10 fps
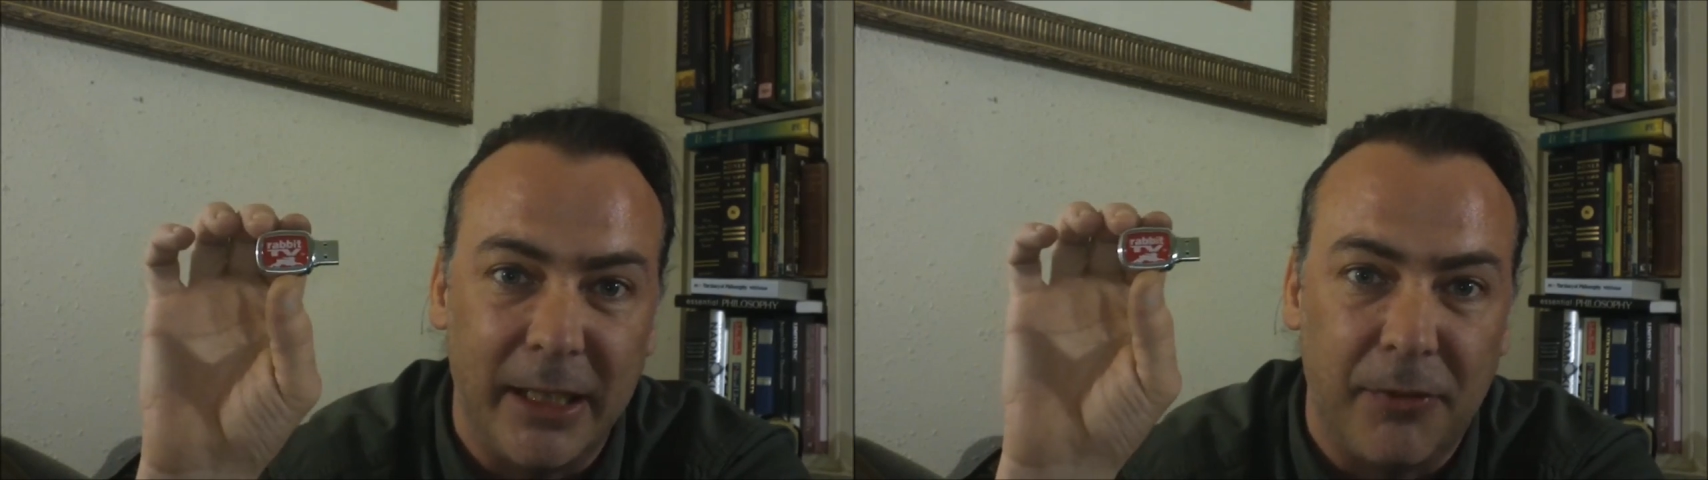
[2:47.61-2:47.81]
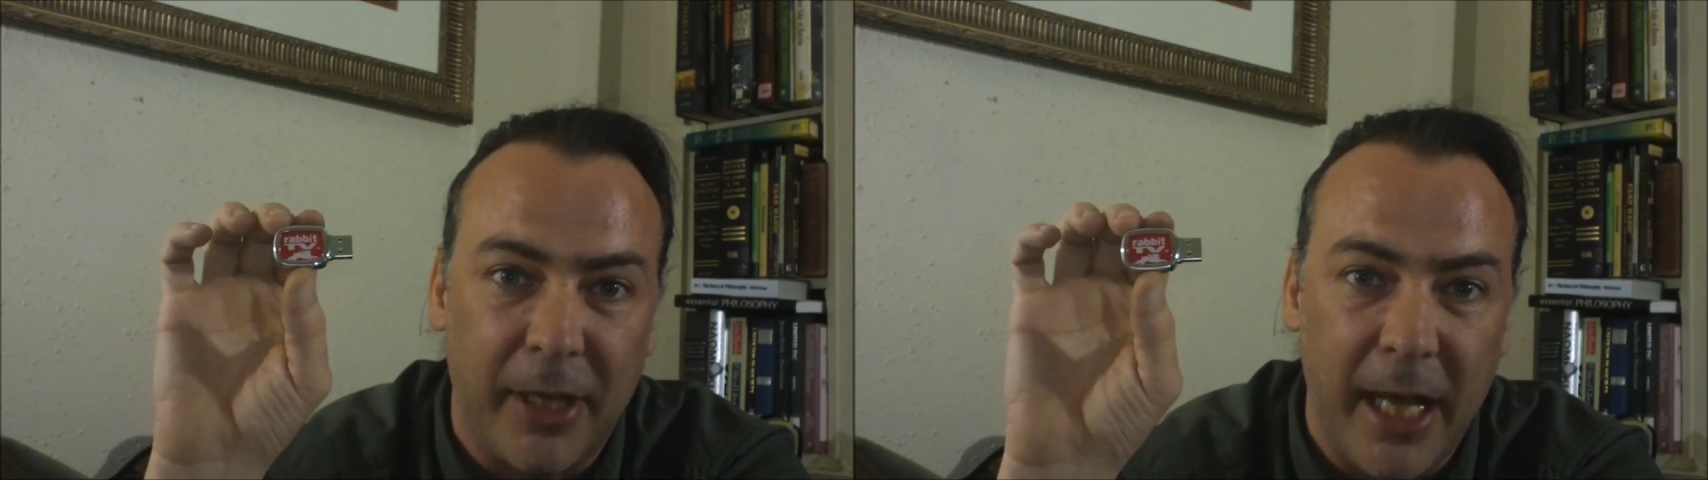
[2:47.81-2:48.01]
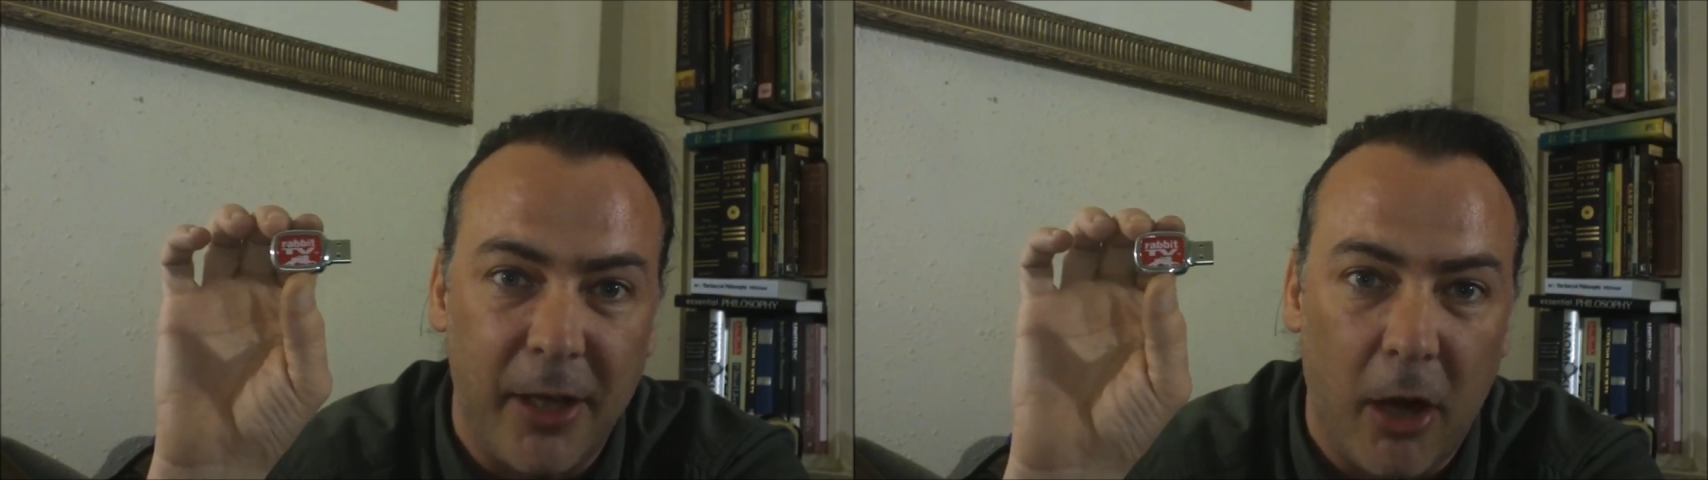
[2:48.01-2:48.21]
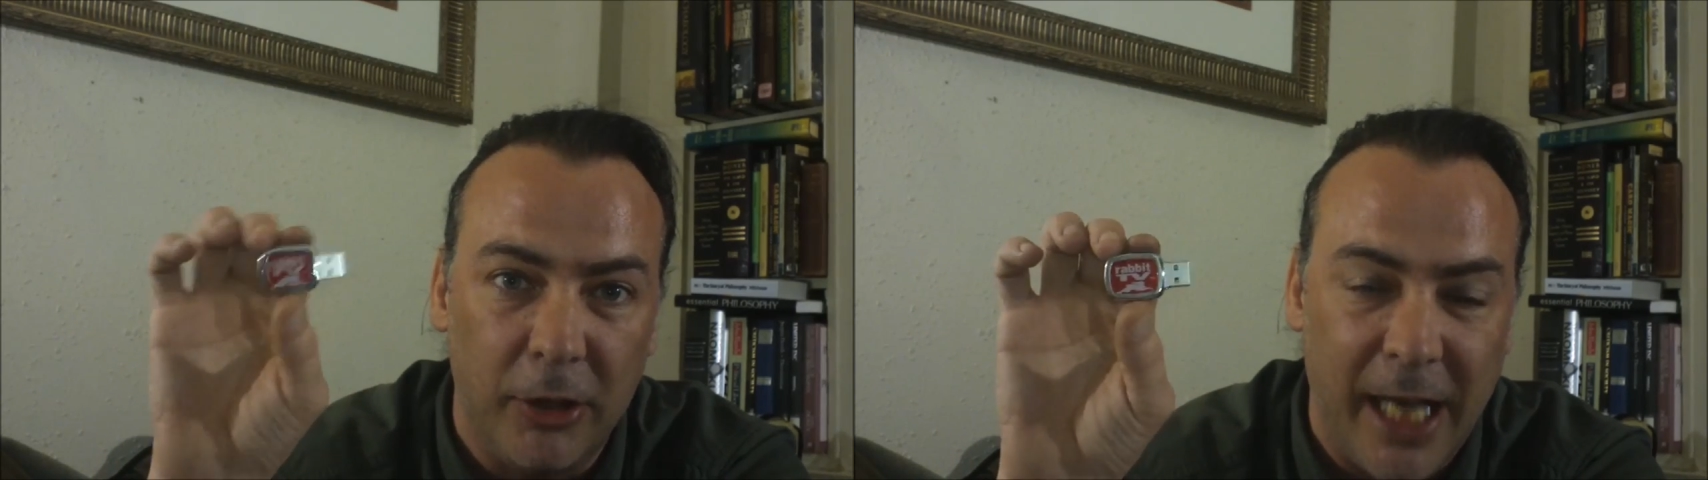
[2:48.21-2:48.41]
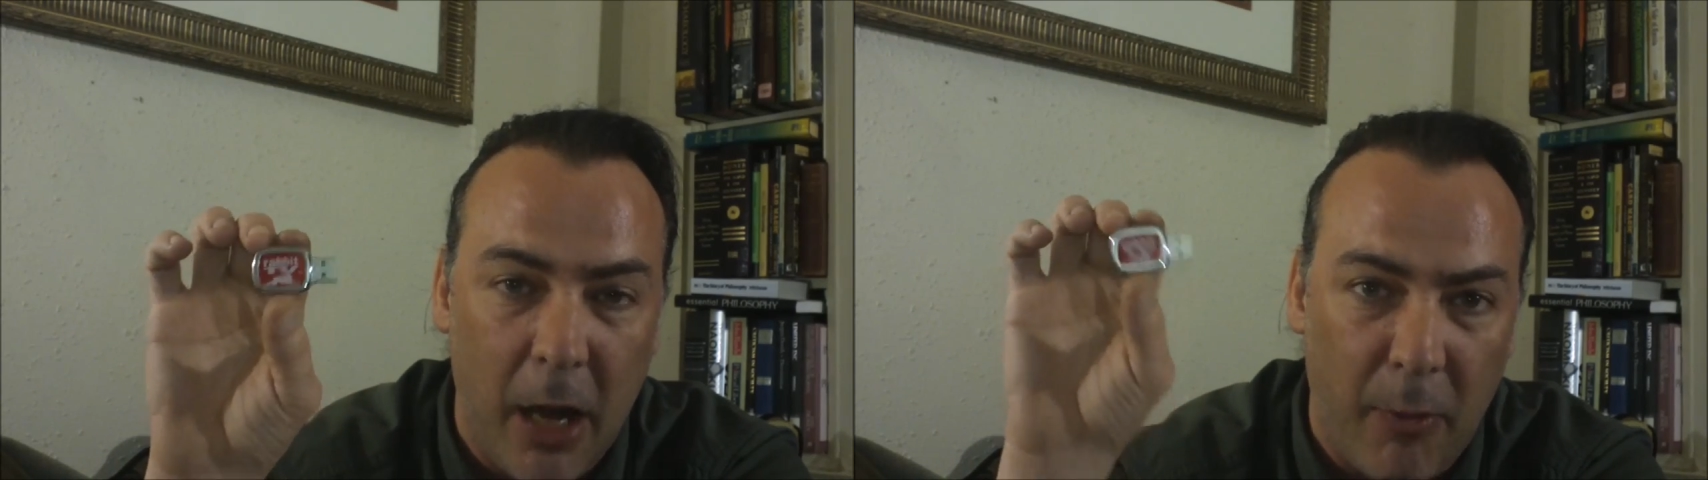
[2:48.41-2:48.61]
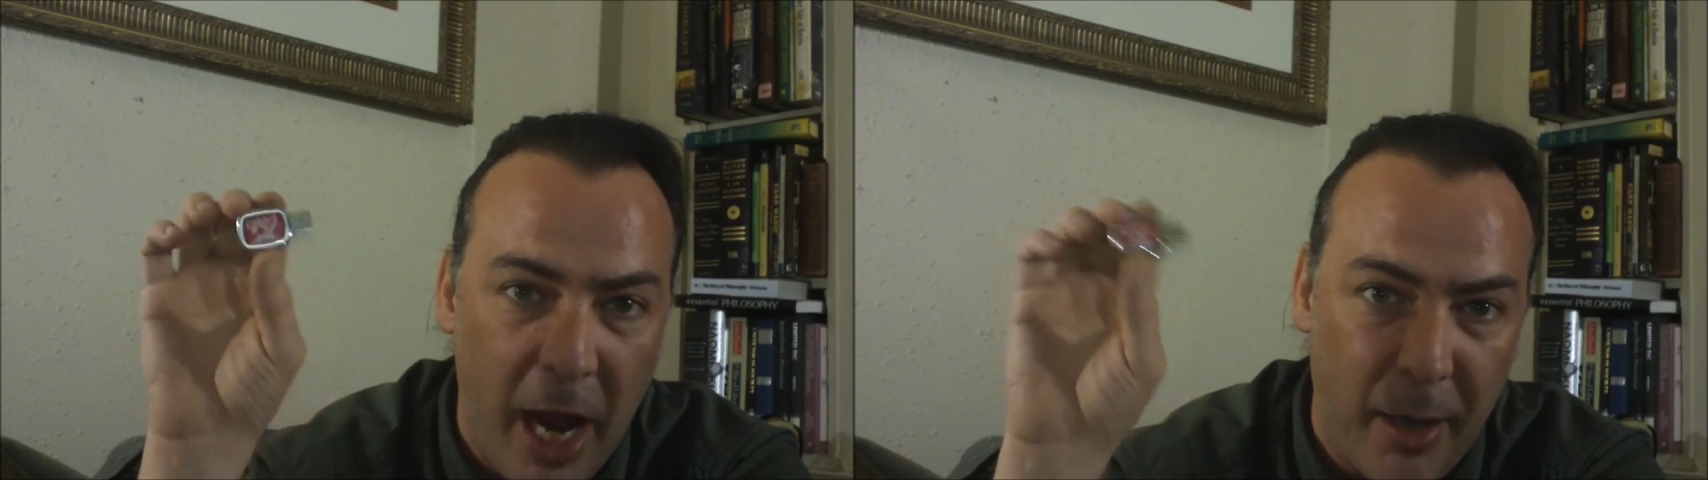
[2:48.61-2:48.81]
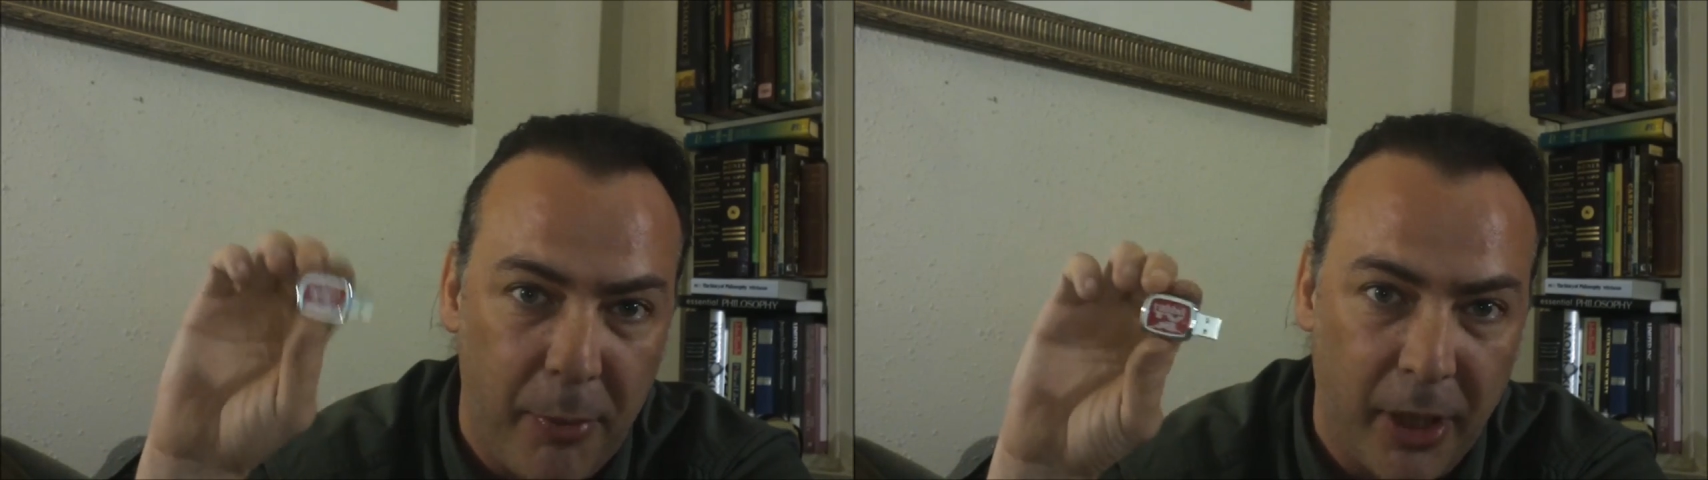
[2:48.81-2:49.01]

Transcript: get this for ten dollars outright.